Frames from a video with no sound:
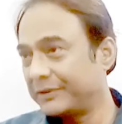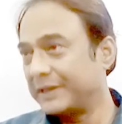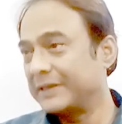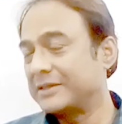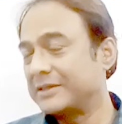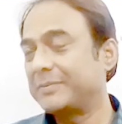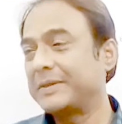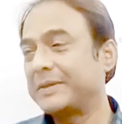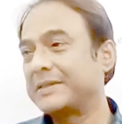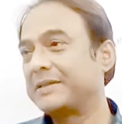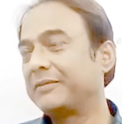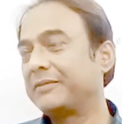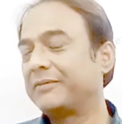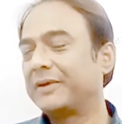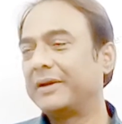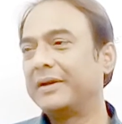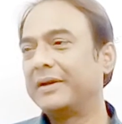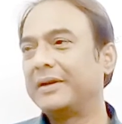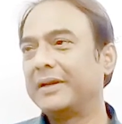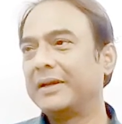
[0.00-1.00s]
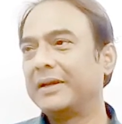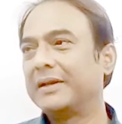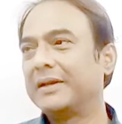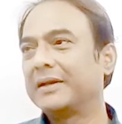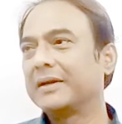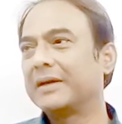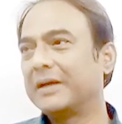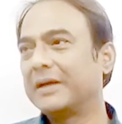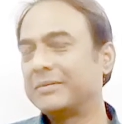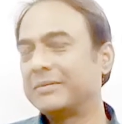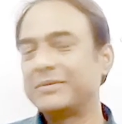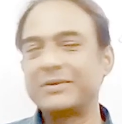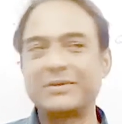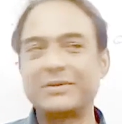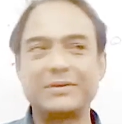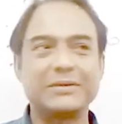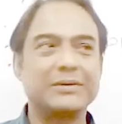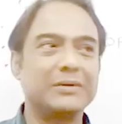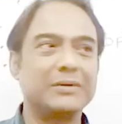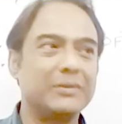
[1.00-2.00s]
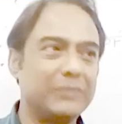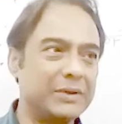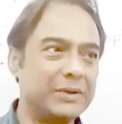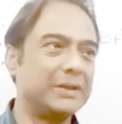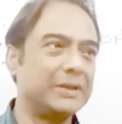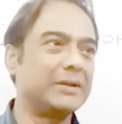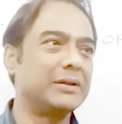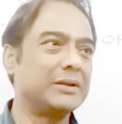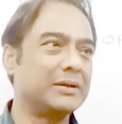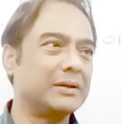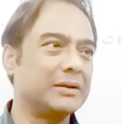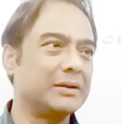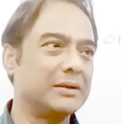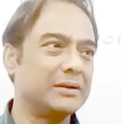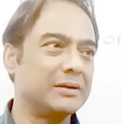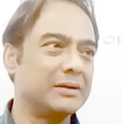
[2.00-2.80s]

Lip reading: that specified day comes within